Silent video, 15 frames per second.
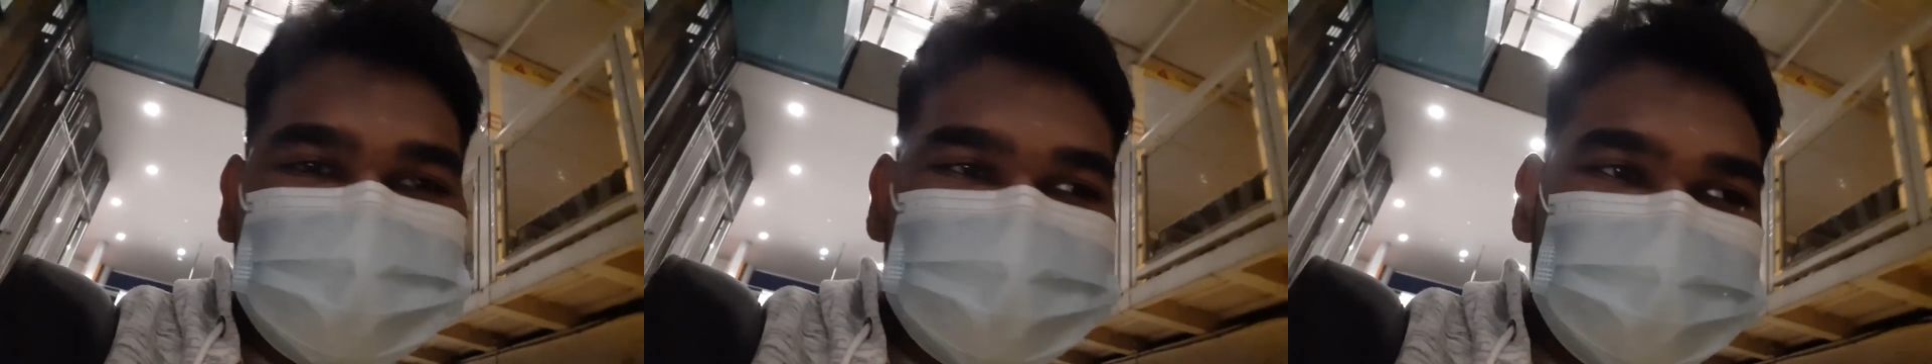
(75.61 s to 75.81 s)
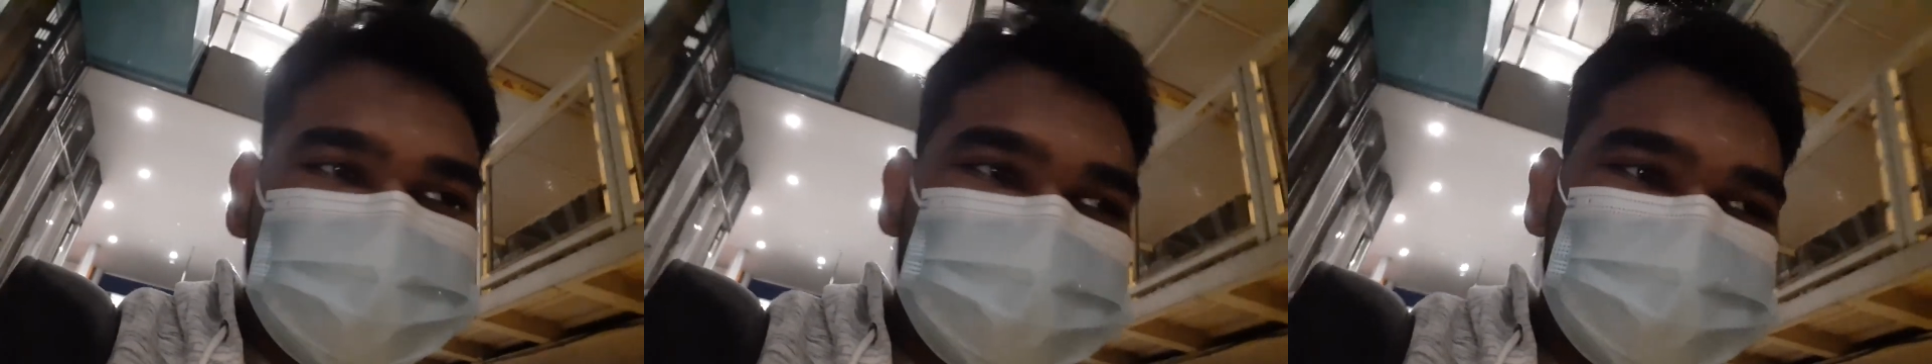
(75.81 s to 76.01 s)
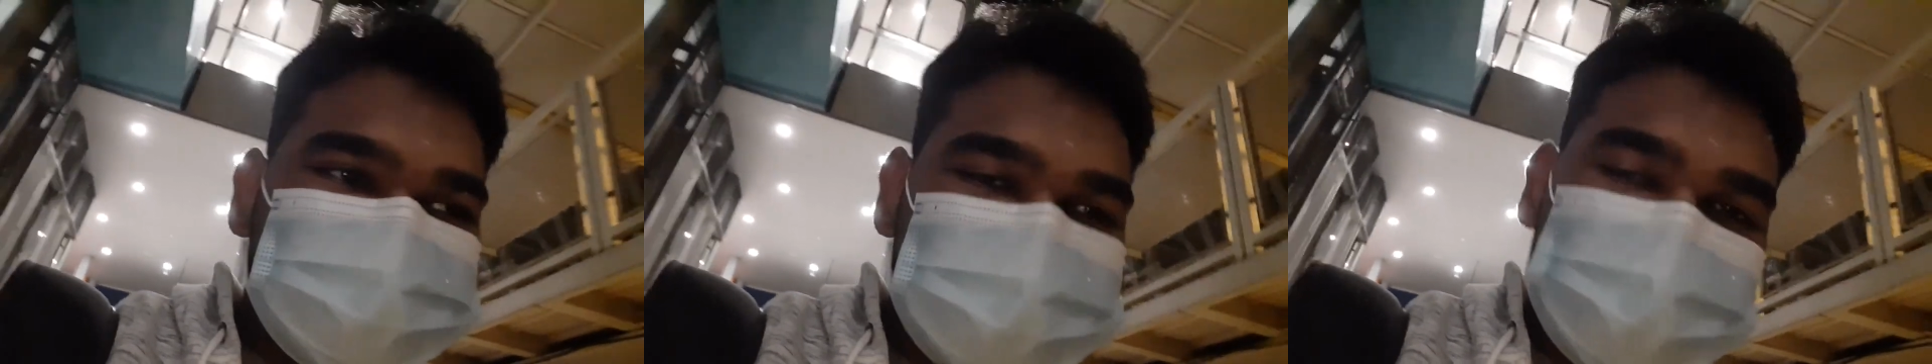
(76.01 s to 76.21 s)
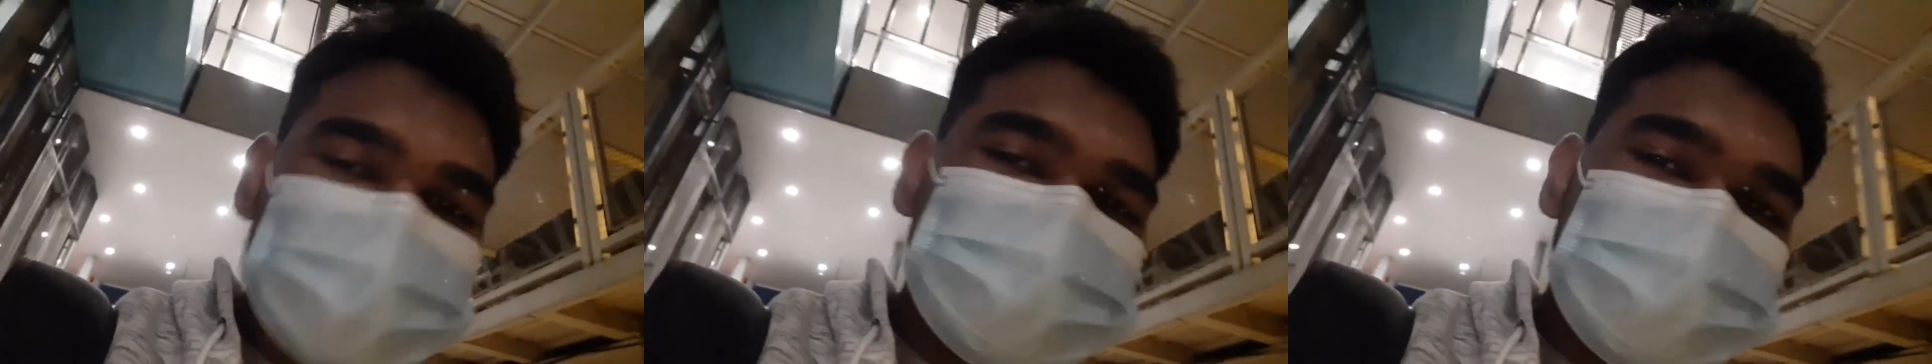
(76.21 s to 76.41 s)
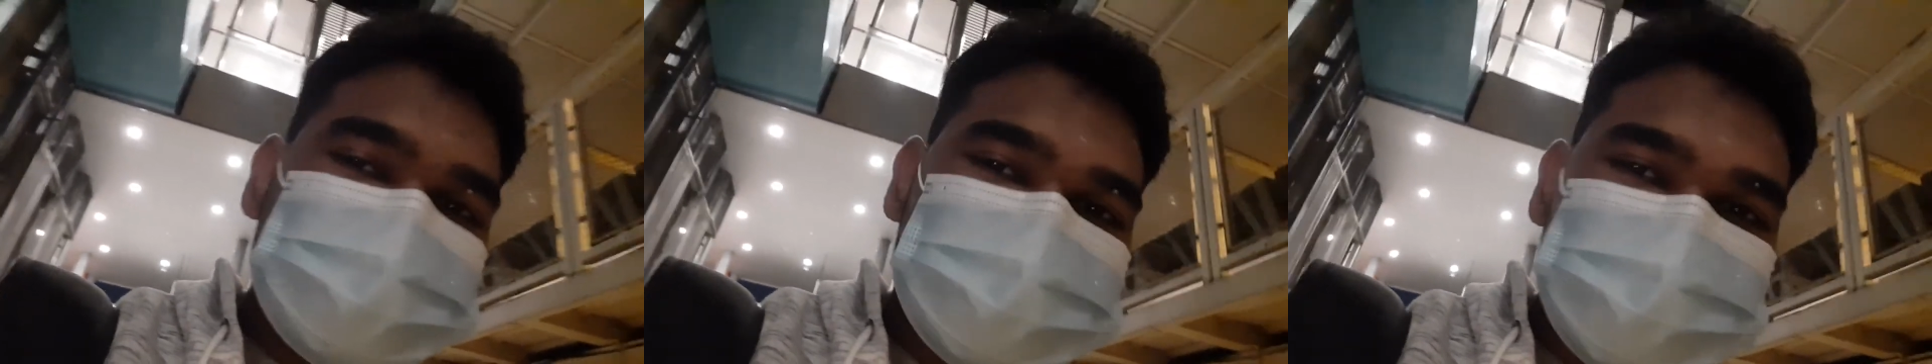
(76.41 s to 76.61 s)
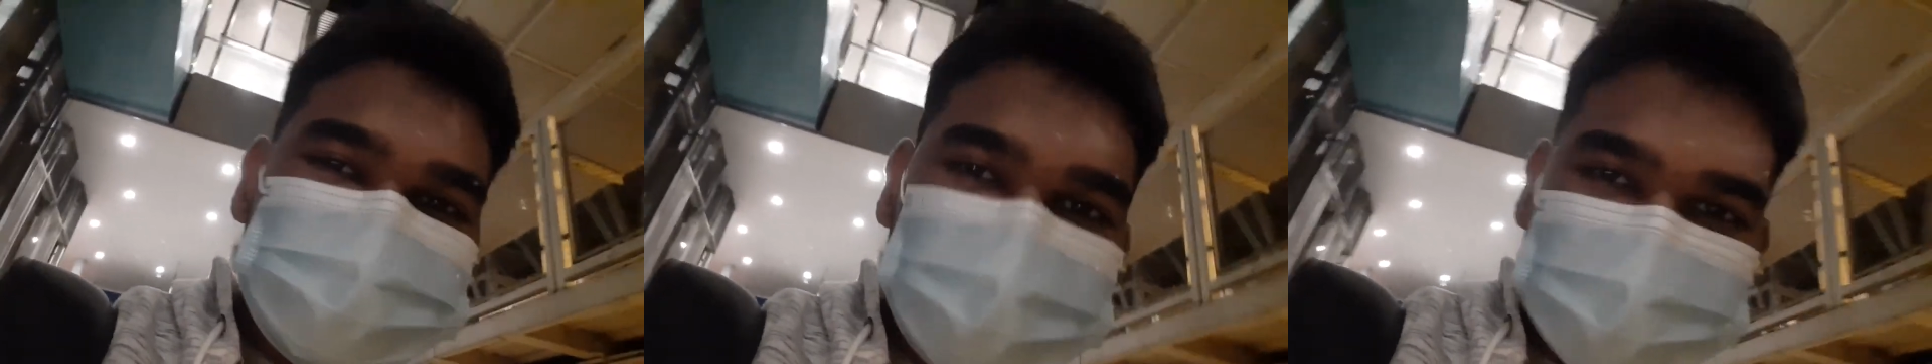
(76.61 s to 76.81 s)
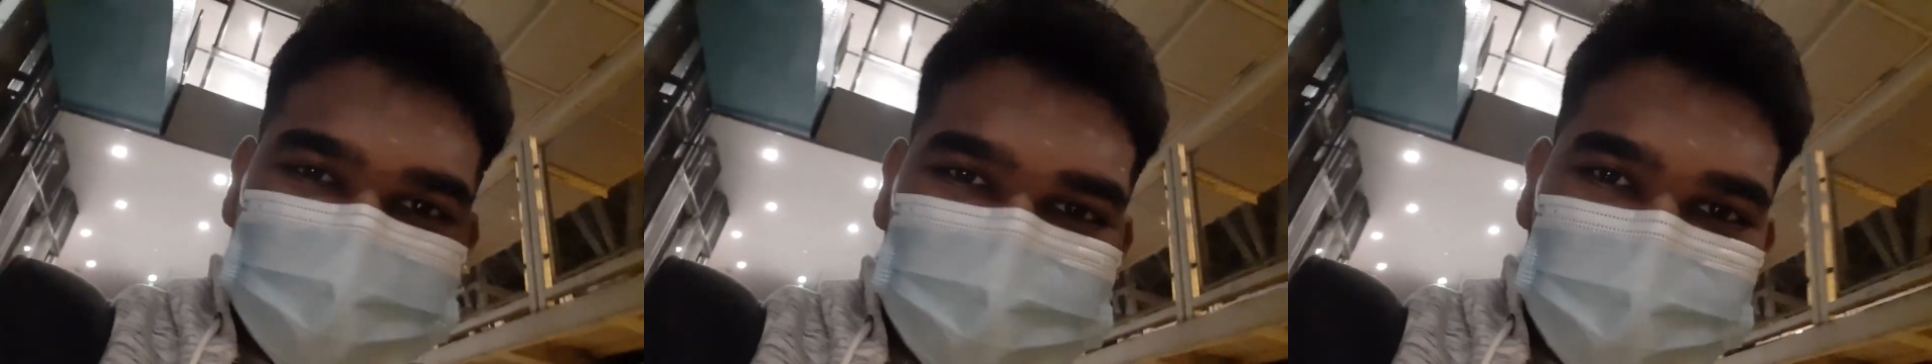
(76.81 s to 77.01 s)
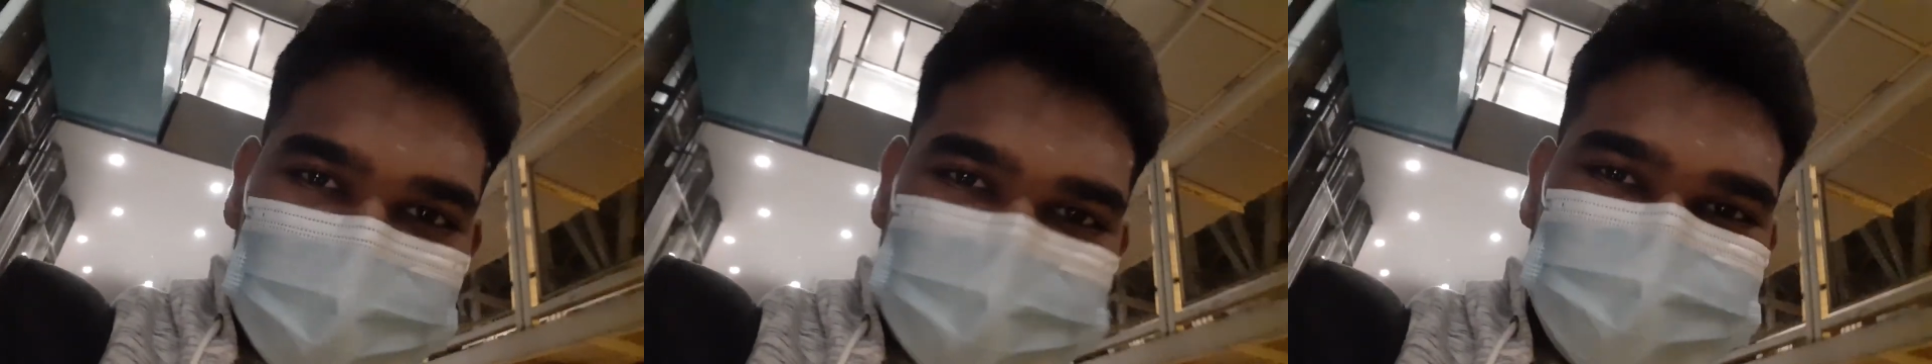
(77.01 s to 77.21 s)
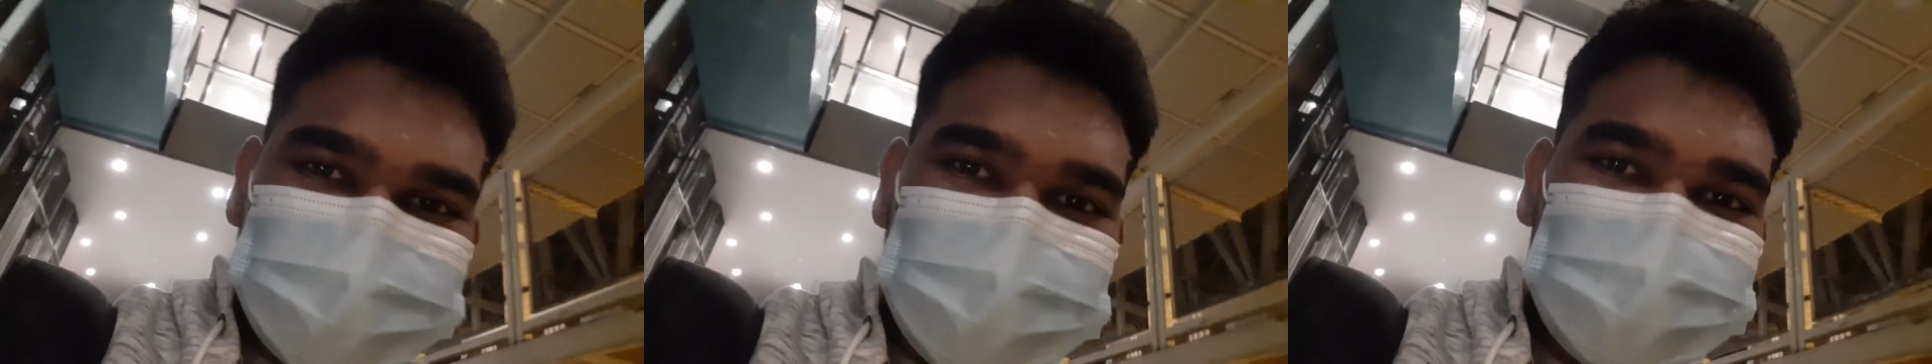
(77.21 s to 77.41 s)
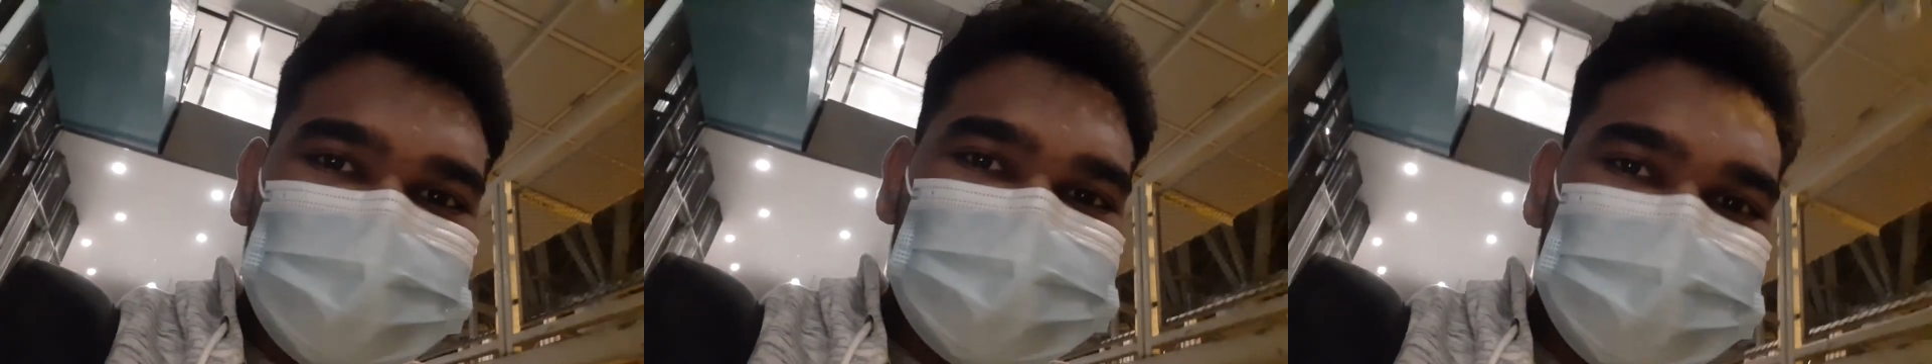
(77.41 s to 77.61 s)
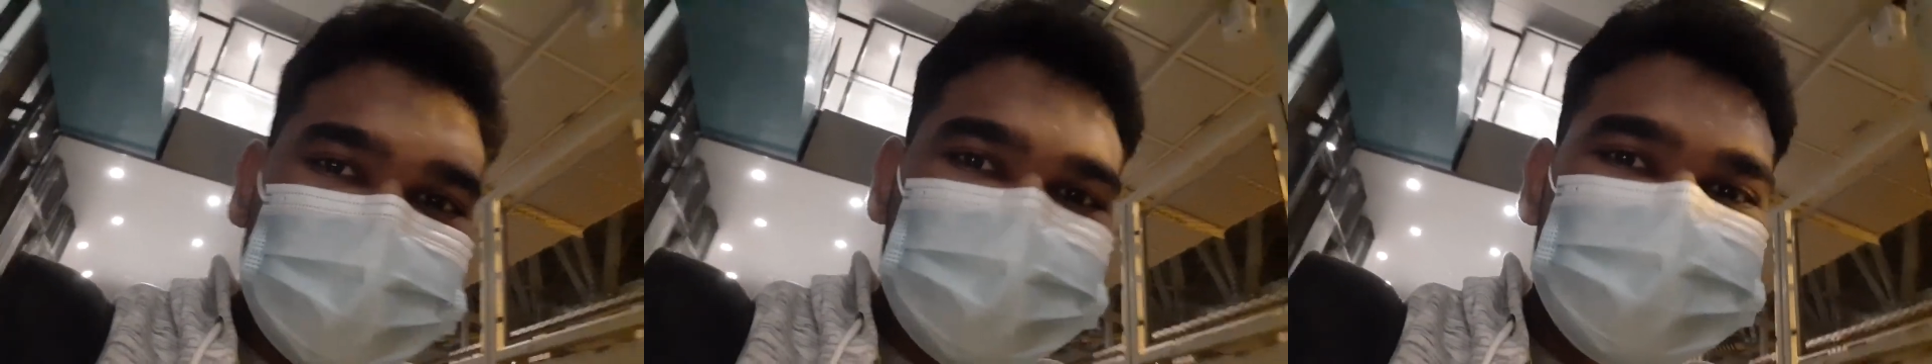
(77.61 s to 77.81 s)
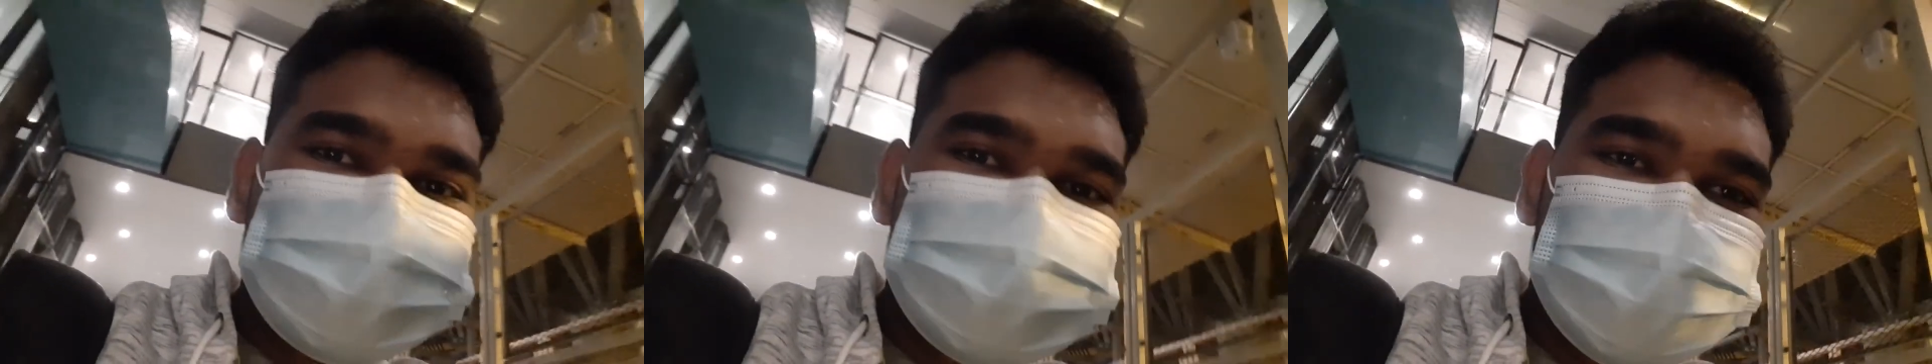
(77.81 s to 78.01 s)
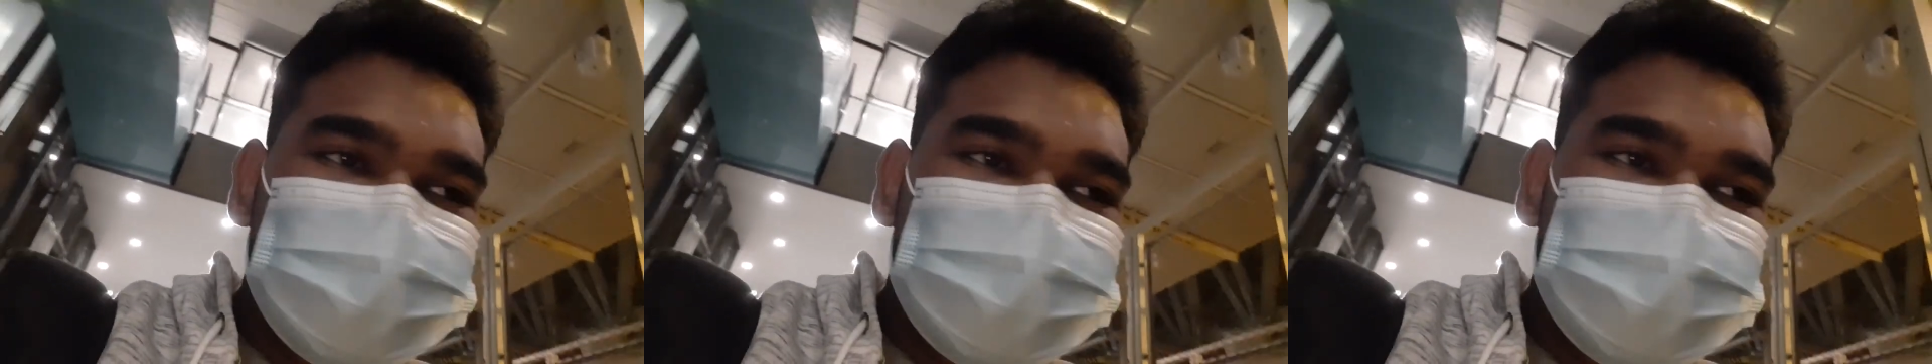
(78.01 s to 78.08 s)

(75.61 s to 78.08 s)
so yeah, that's not the place we are going.